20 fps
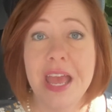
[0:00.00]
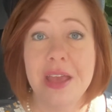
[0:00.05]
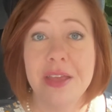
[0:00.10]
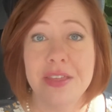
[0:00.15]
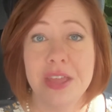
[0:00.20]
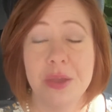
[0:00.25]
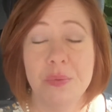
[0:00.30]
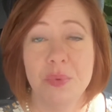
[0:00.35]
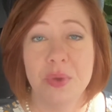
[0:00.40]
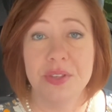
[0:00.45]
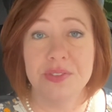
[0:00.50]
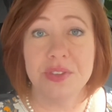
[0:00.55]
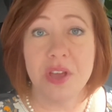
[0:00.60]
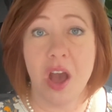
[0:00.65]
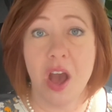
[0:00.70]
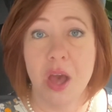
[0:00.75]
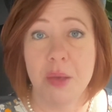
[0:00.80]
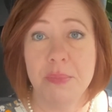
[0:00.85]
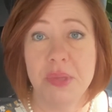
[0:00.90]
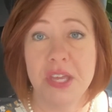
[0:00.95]
it was
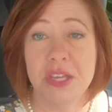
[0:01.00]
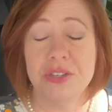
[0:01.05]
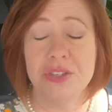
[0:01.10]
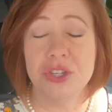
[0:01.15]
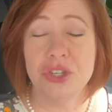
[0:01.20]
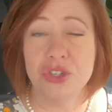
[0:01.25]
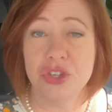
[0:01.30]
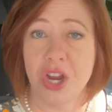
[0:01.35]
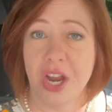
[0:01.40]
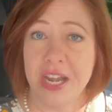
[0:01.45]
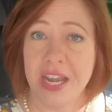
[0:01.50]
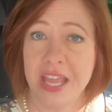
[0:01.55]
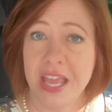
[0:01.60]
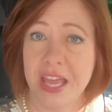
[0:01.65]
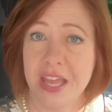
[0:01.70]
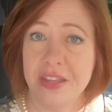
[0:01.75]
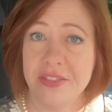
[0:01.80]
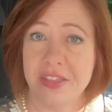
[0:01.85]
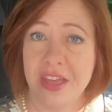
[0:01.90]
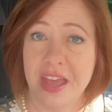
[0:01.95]
common to try to
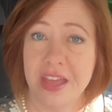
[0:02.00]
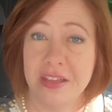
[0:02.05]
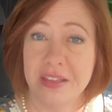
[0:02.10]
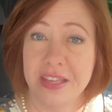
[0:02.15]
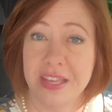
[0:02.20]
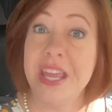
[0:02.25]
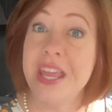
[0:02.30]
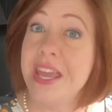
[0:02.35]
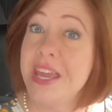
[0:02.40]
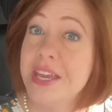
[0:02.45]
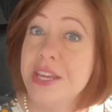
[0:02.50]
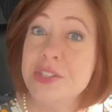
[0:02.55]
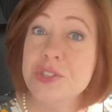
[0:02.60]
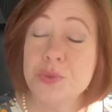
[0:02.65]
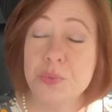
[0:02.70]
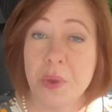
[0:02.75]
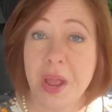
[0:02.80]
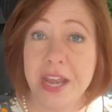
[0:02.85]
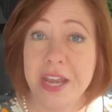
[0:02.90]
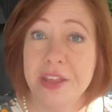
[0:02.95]
get the kids
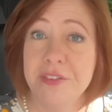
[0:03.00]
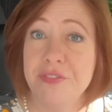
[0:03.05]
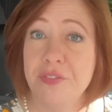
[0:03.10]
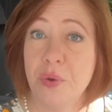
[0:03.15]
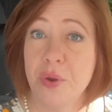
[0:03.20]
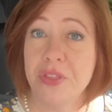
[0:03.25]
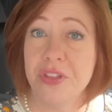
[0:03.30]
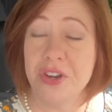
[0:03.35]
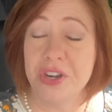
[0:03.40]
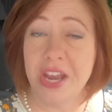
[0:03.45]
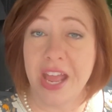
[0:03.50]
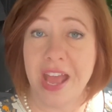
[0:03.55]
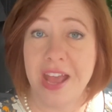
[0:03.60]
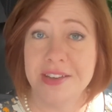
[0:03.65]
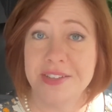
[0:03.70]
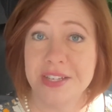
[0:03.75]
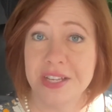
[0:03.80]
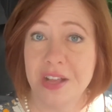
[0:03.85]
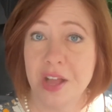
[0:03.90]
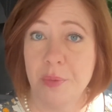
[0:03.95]
ready for their dad
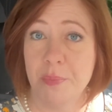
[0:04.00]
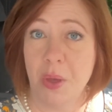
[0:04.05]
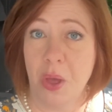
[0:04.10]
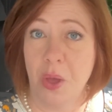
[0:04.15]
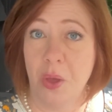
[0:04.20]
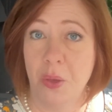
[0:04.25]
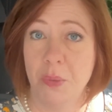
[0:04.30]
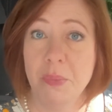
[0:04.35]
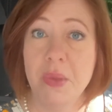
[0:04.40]
to come home.